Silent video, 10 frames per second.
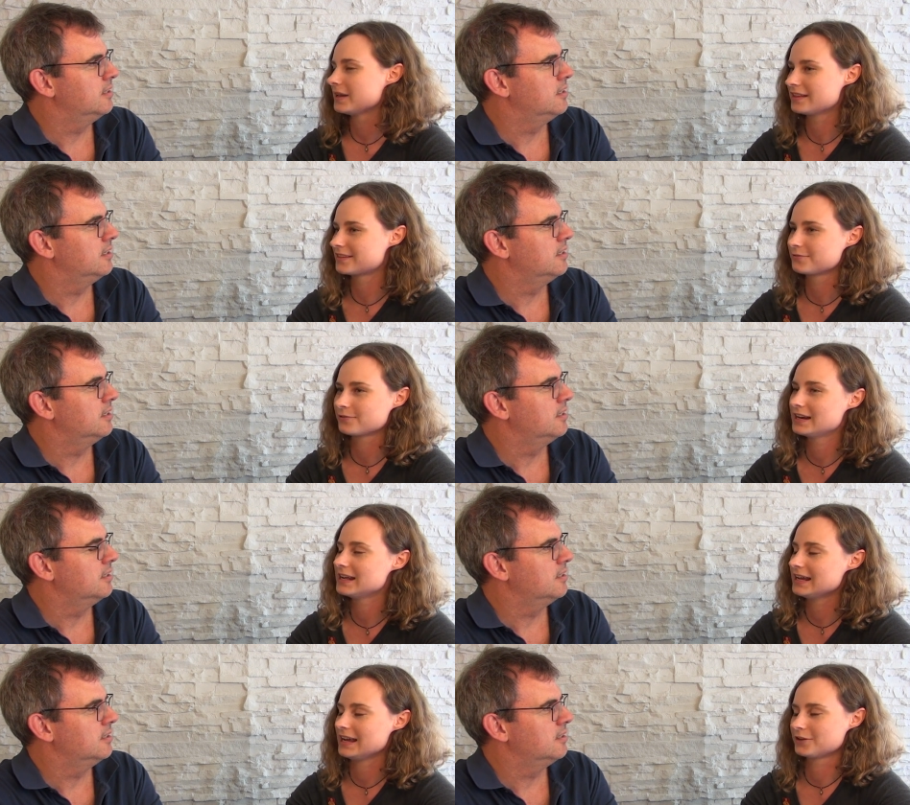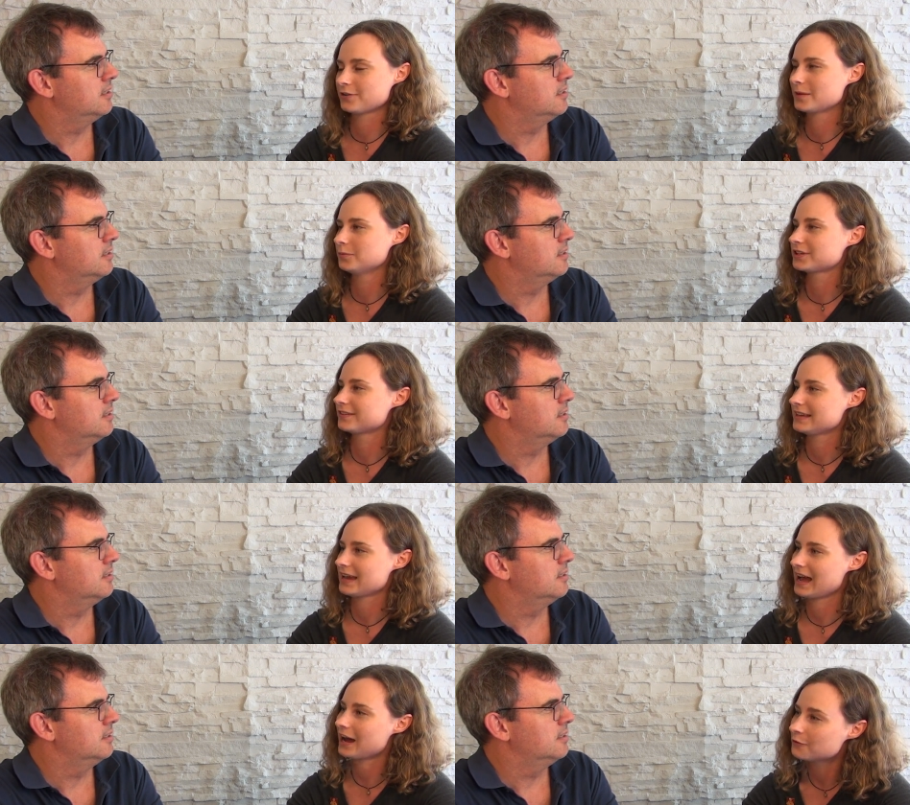Speaker 1: but it's really incredible to see
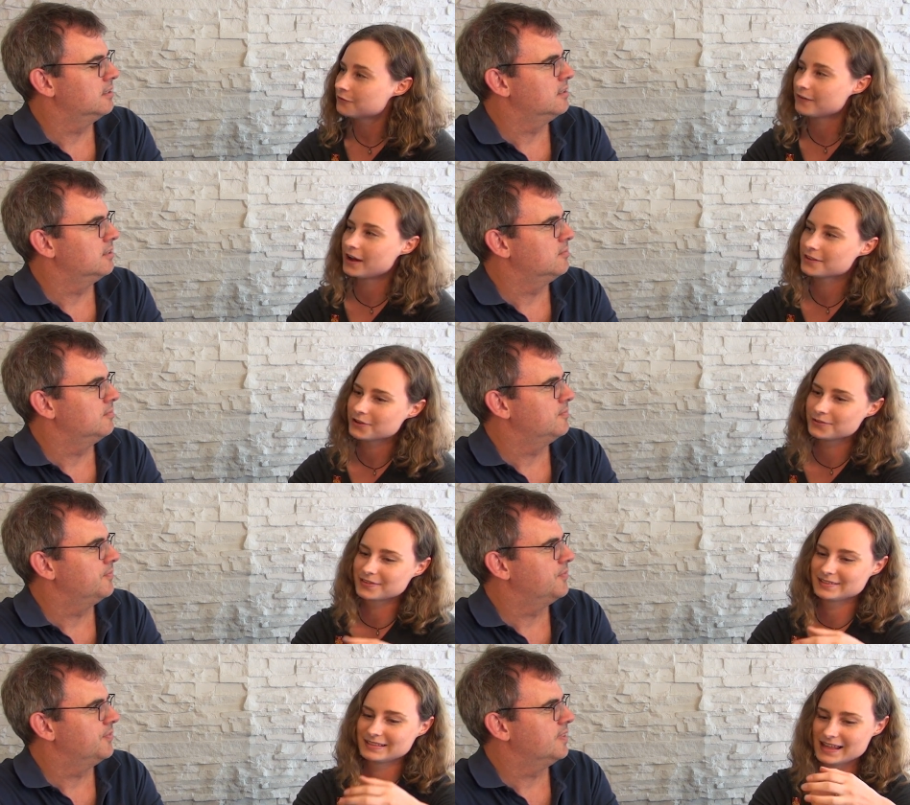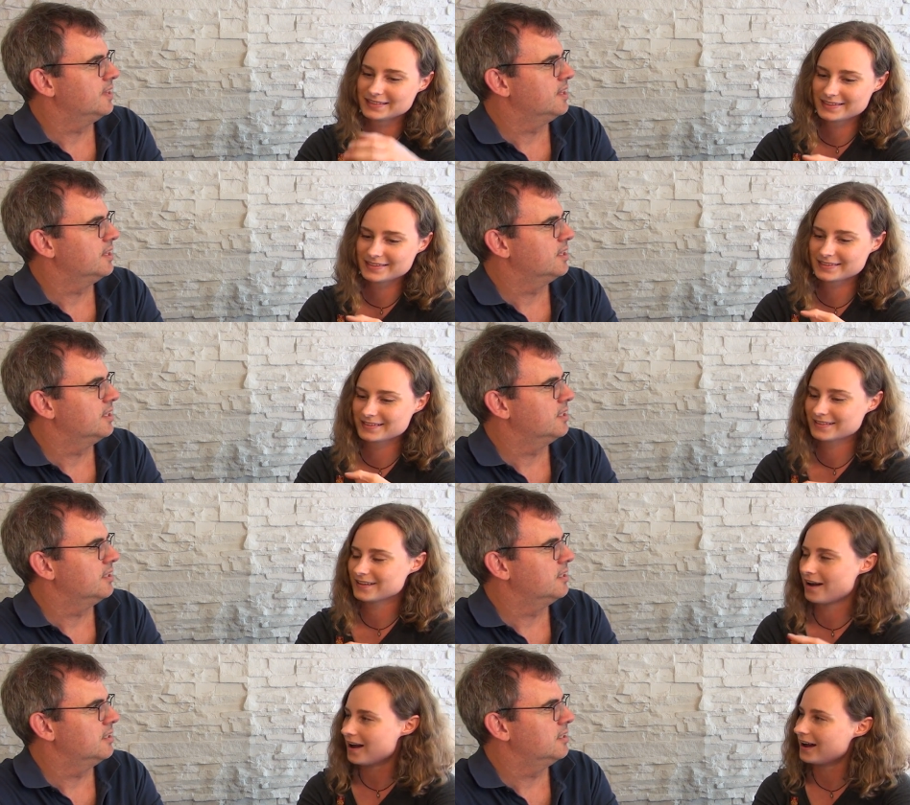how far those lengths
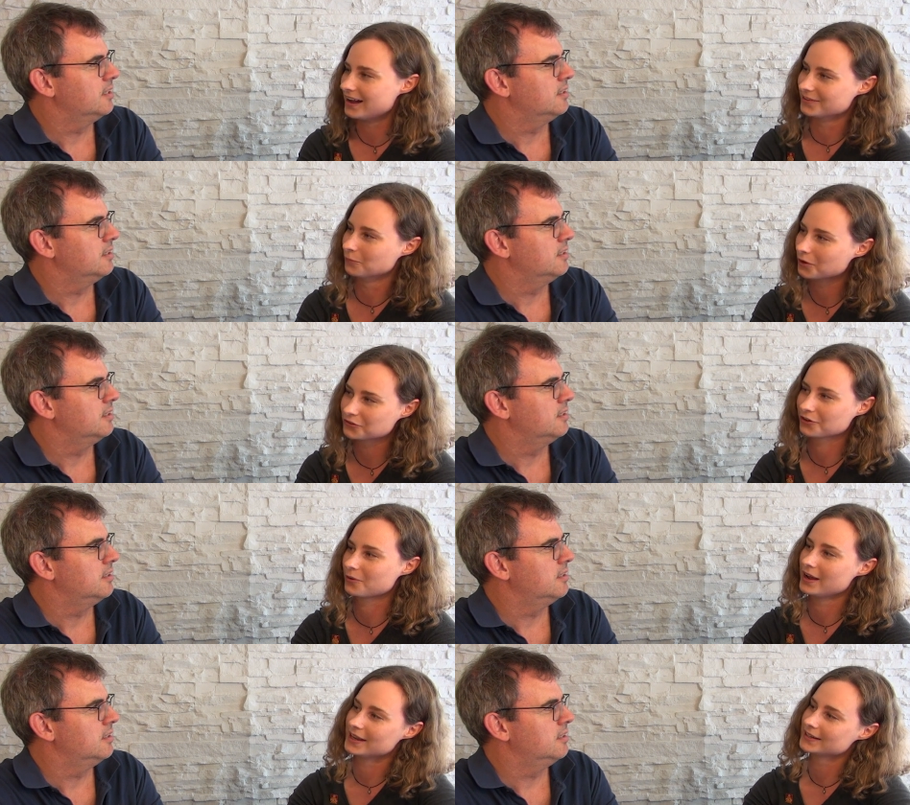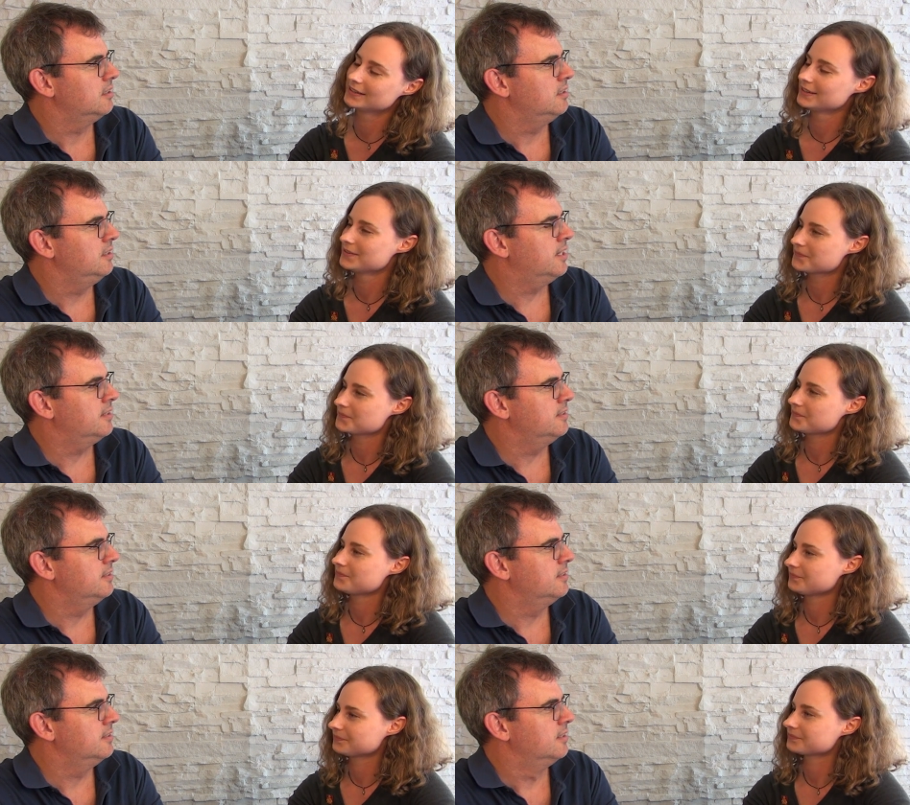are and what's required.
Speaker 2: Yeah.
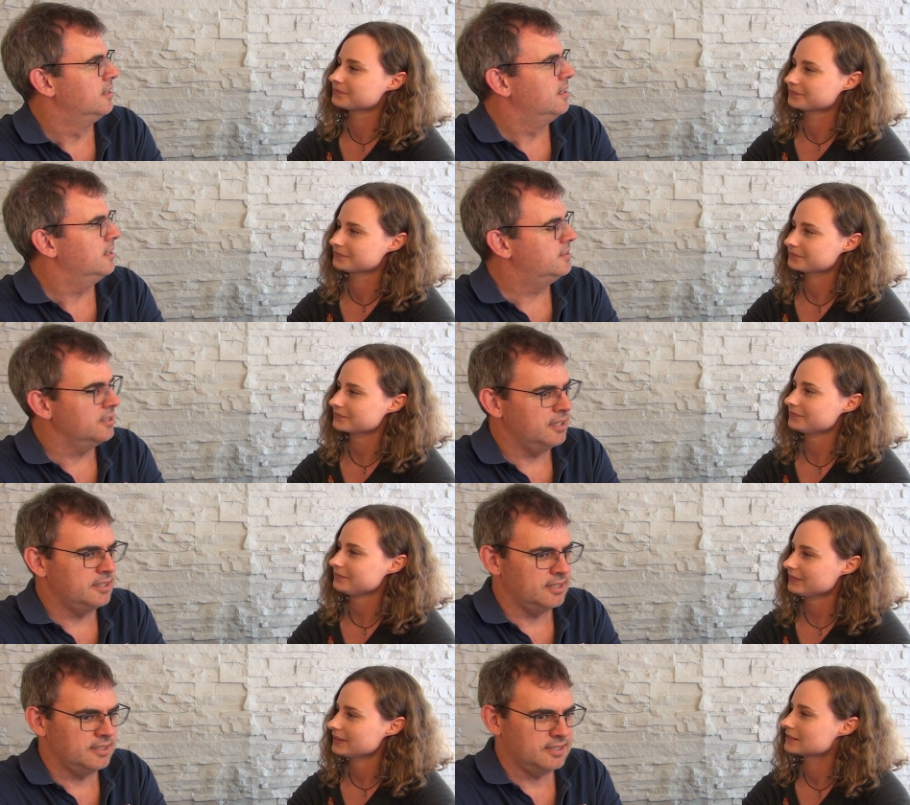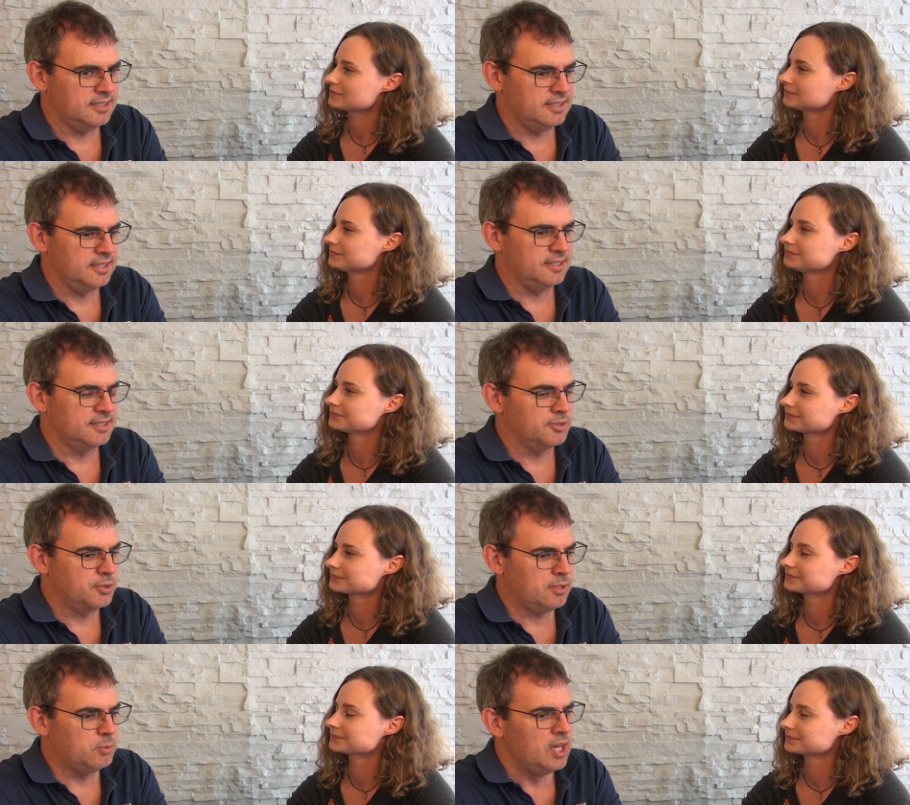It's, it's,
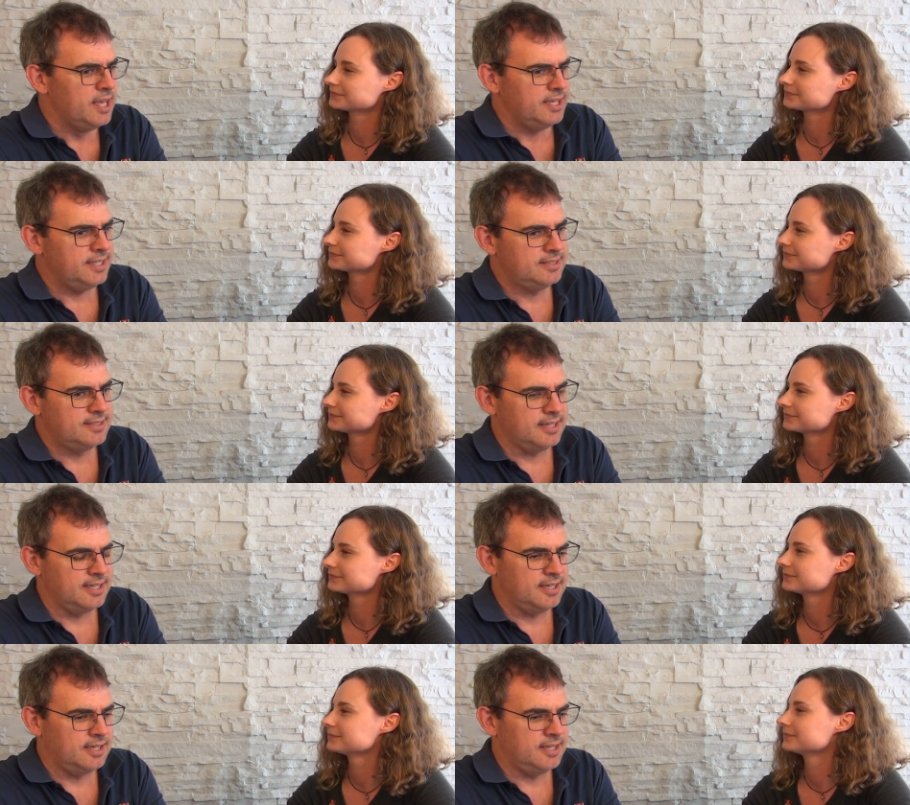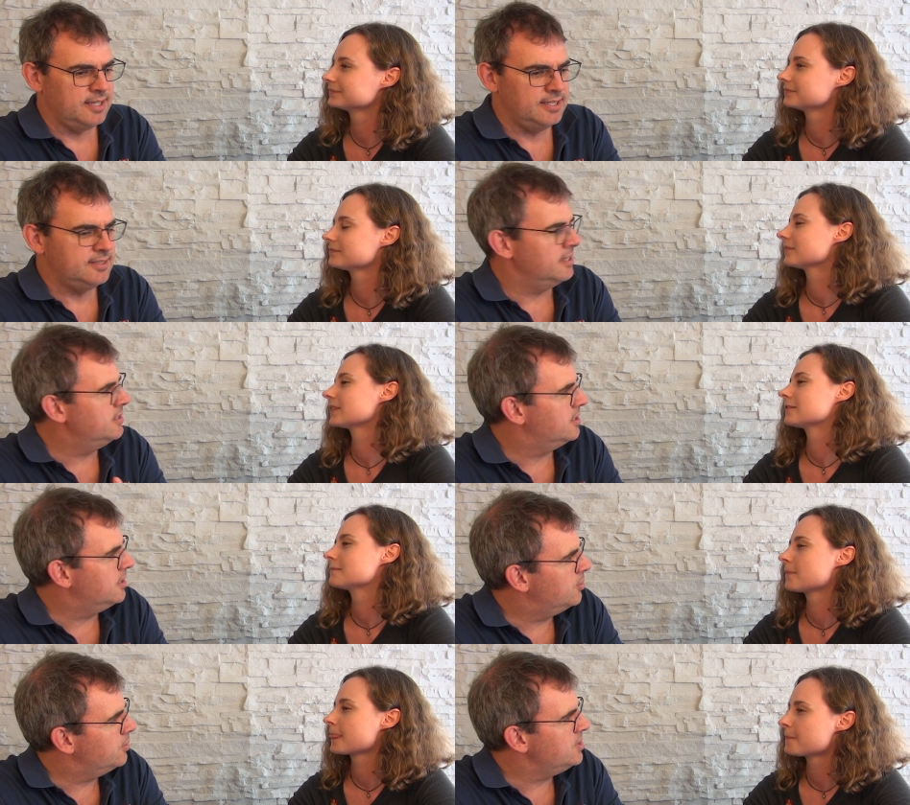incredible. Is, uh, is
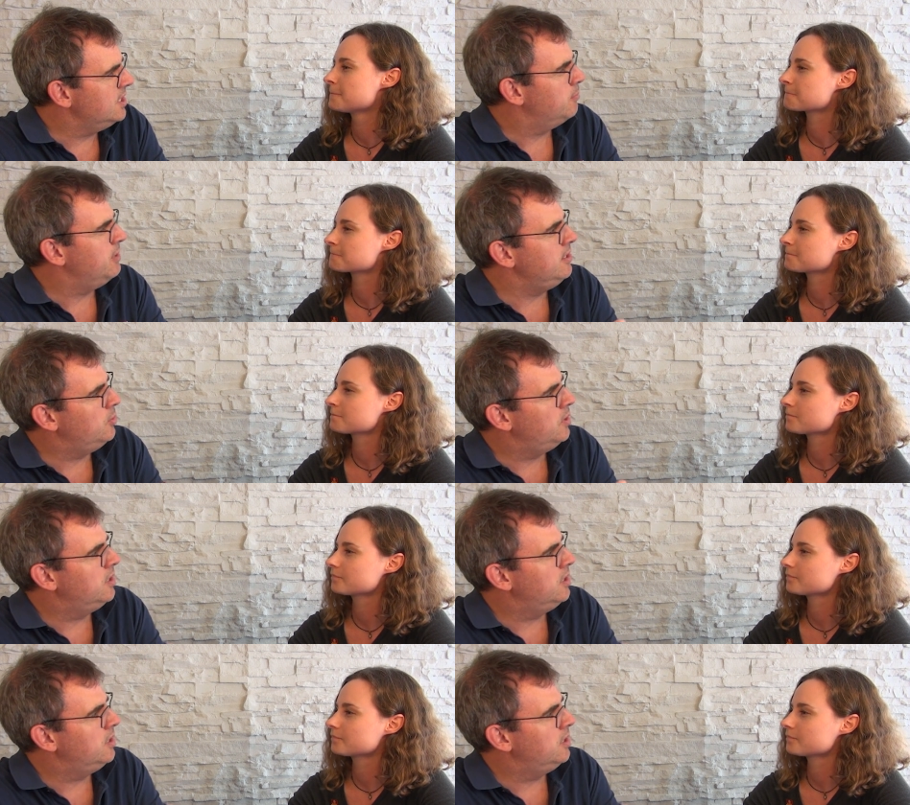insecurity, I mean, you